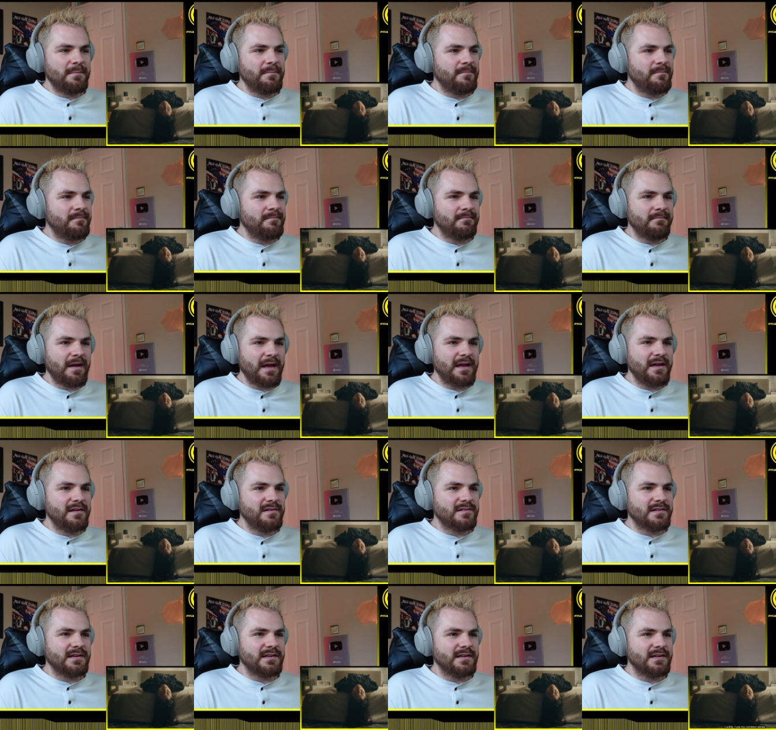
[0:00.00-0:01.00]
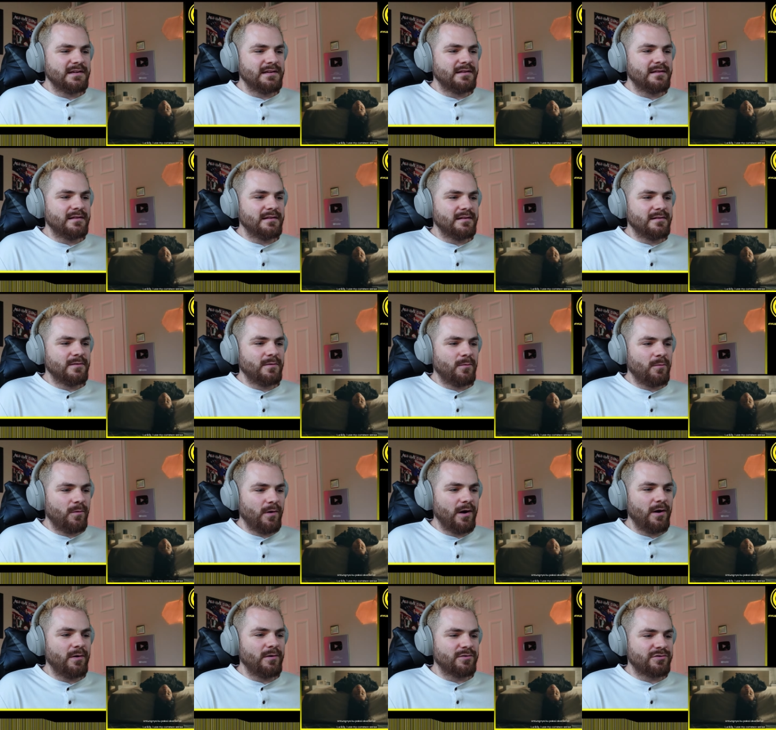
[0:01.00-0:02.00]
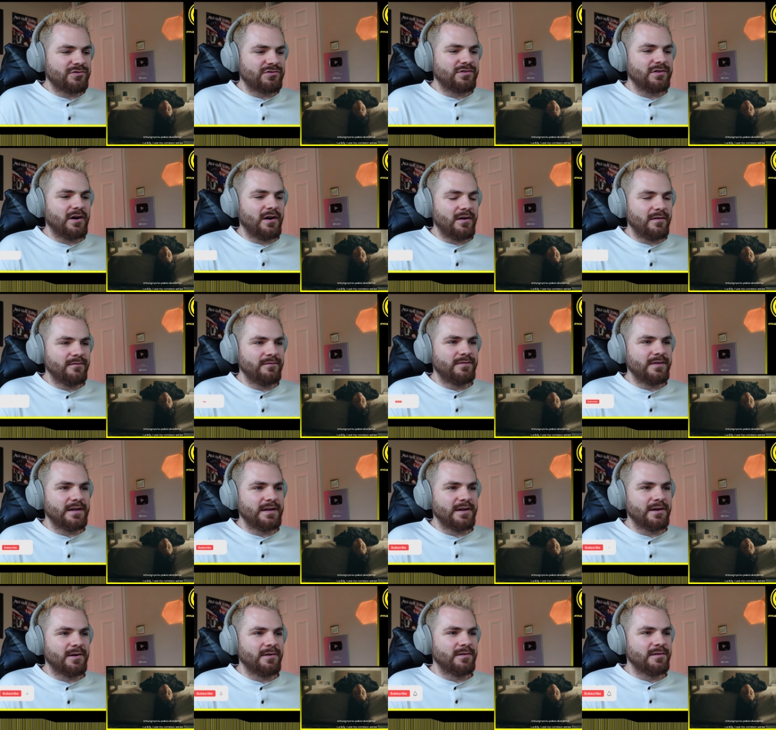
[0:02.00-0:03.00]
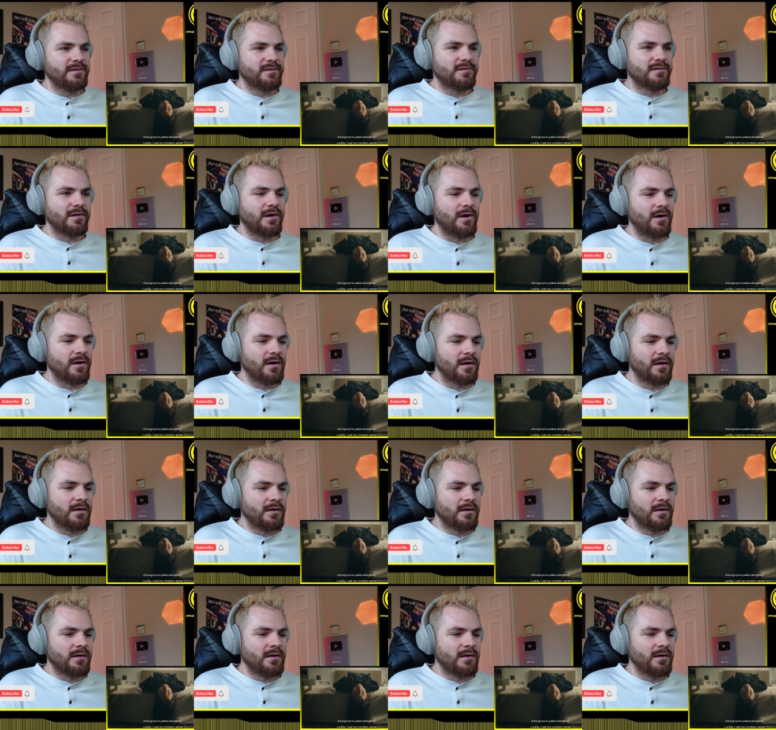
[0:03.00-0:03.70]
an amazingly well shot video and song.